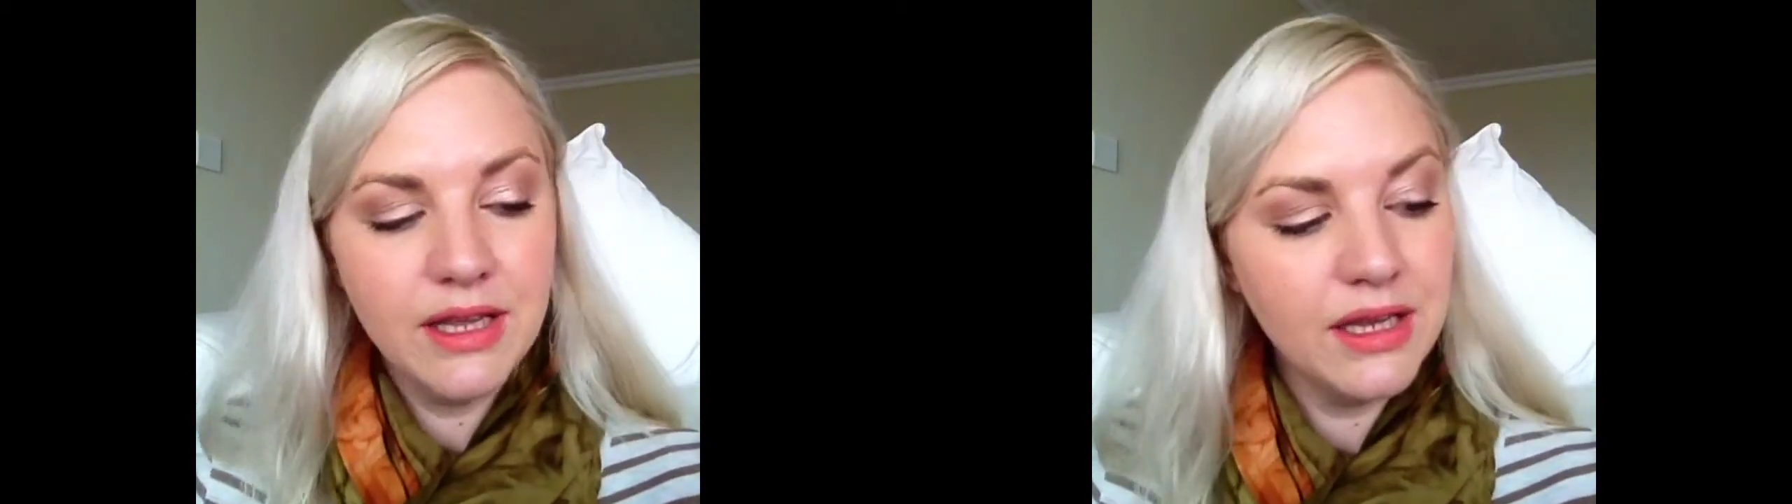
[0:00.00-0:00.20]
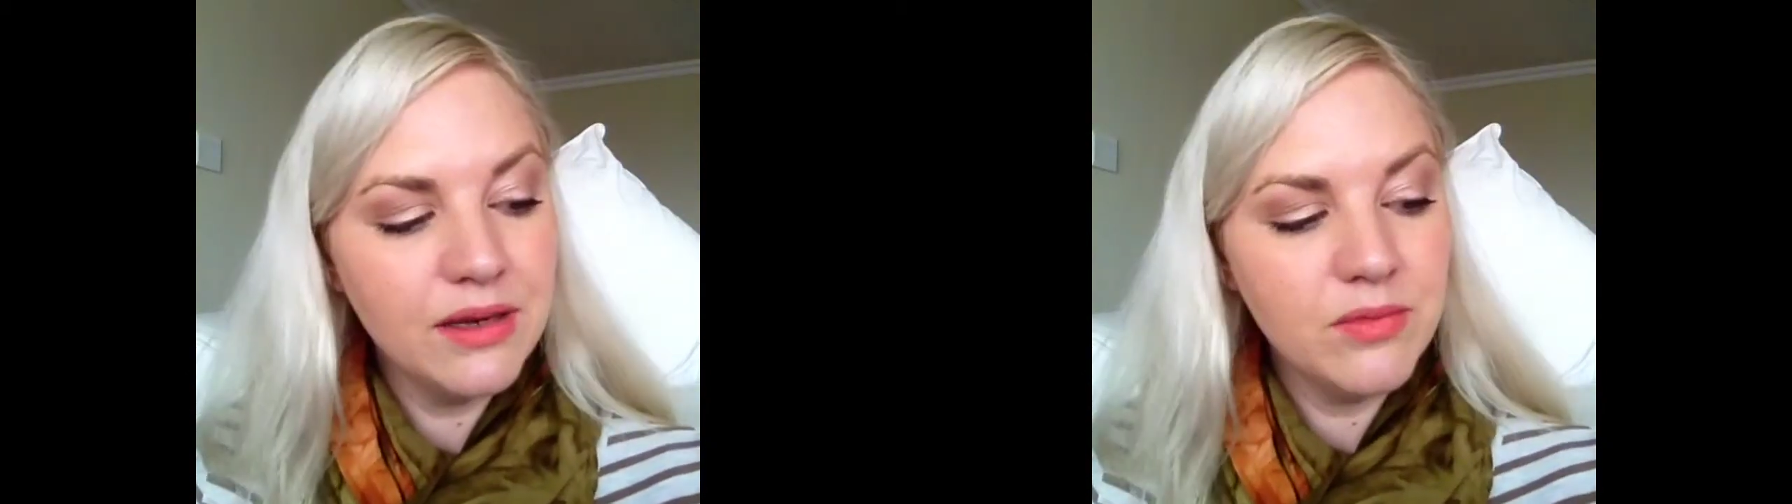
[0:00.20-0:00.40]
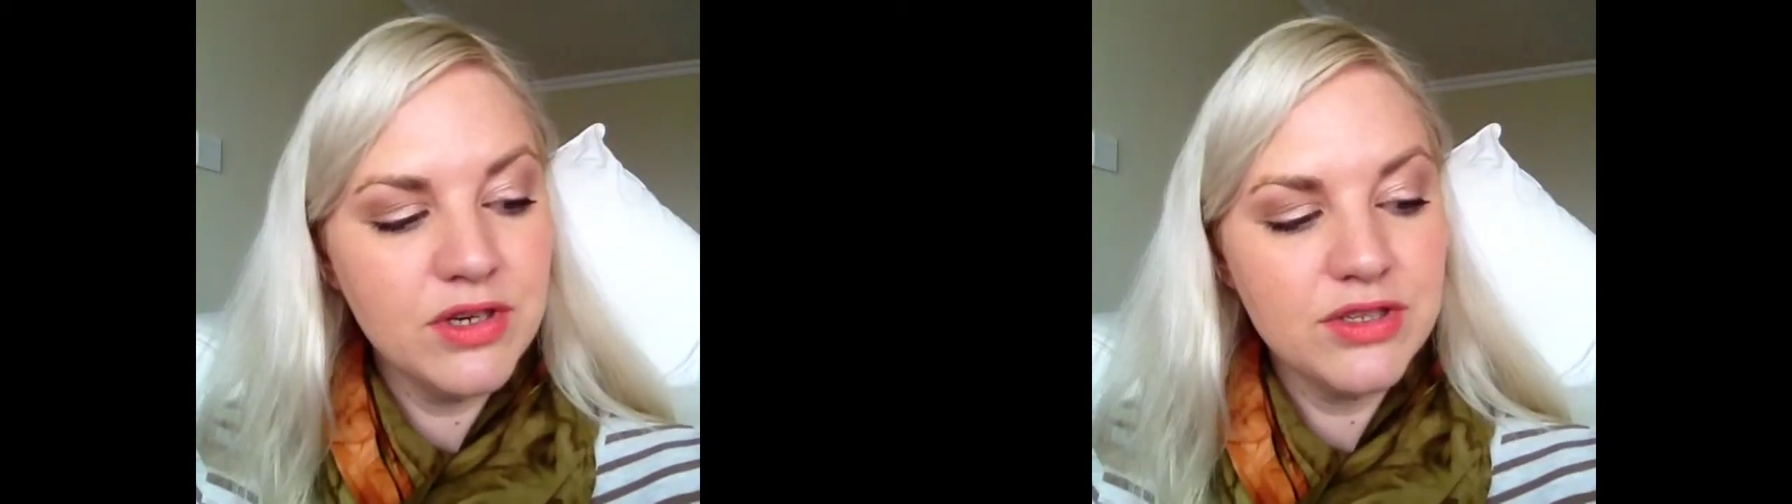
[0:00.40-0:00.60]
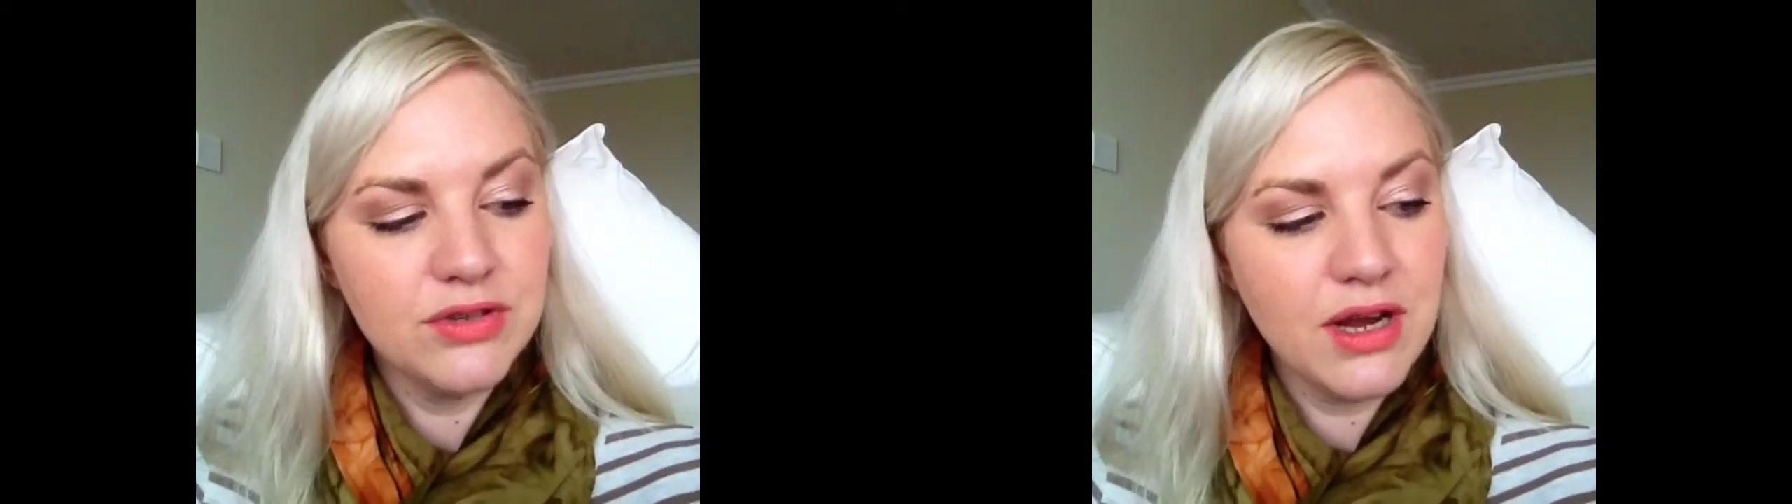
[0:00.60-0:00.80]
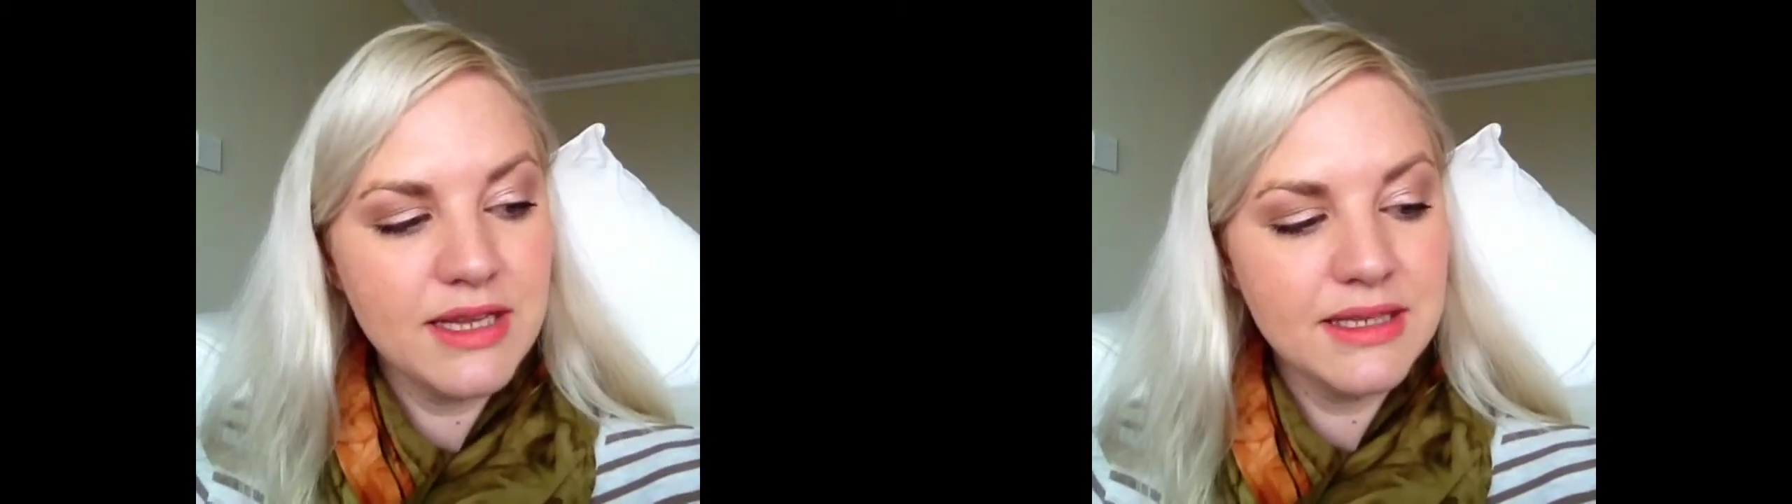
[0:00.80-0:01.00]
in a
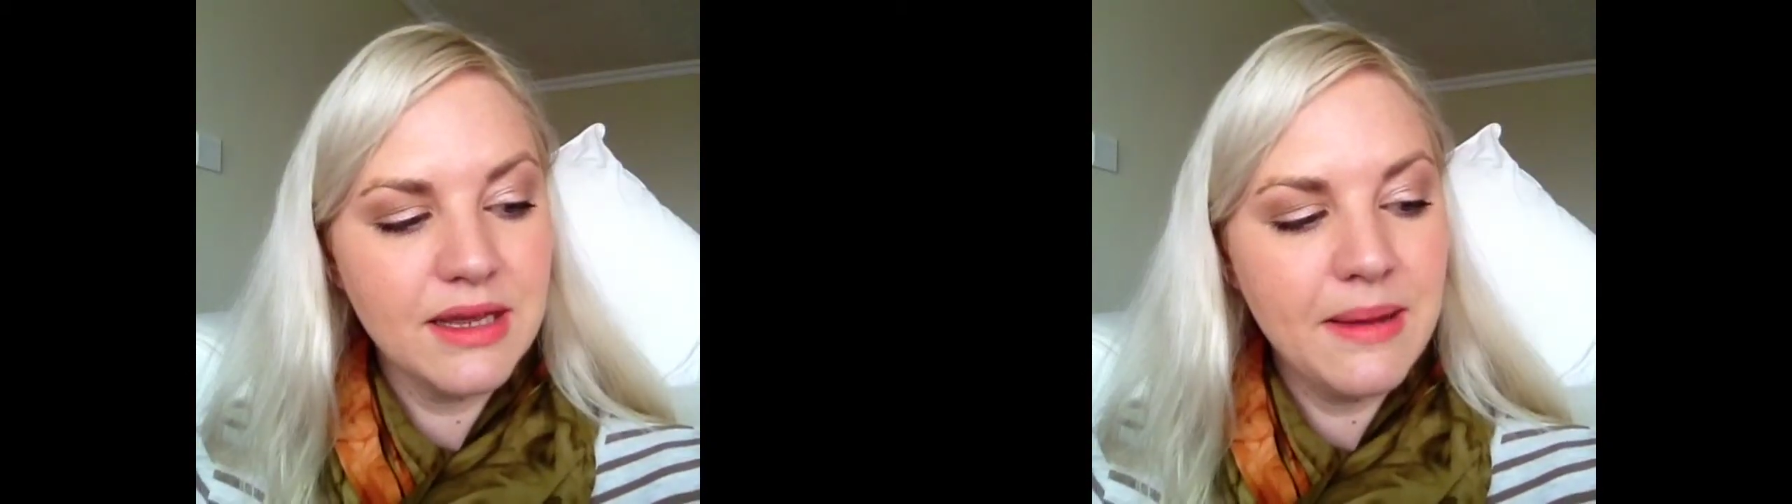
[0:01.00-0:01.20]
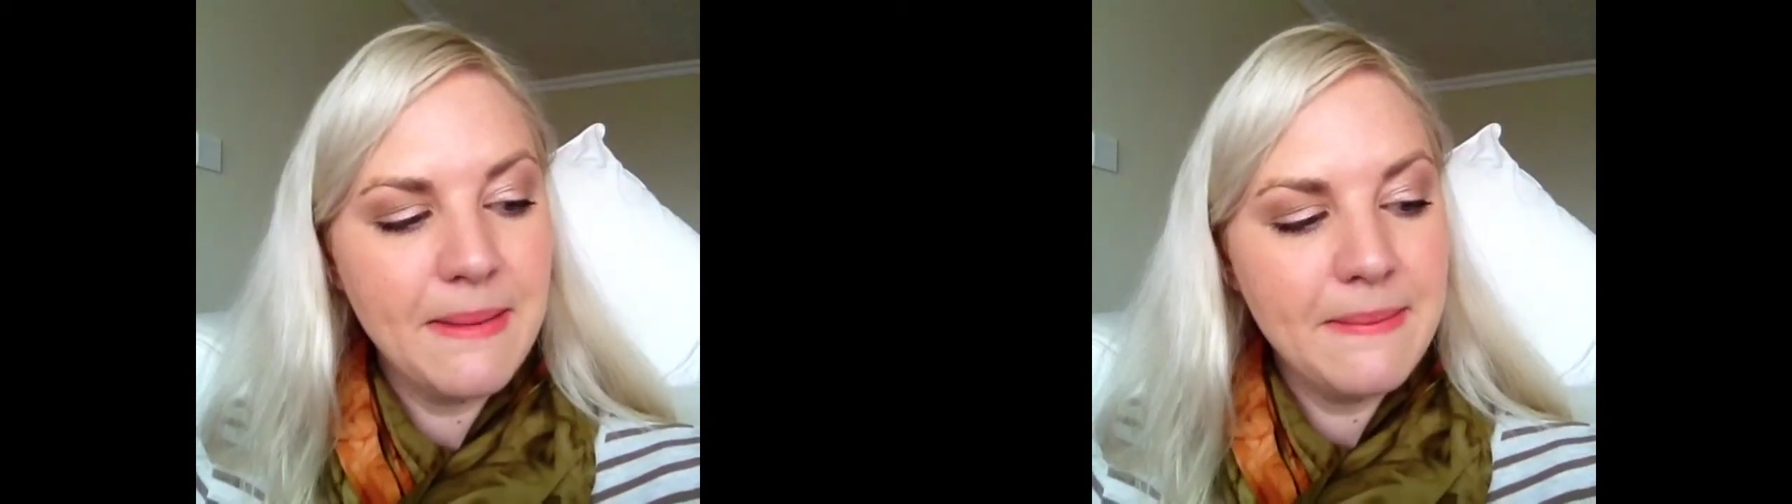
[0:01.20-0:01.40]
moisturizer.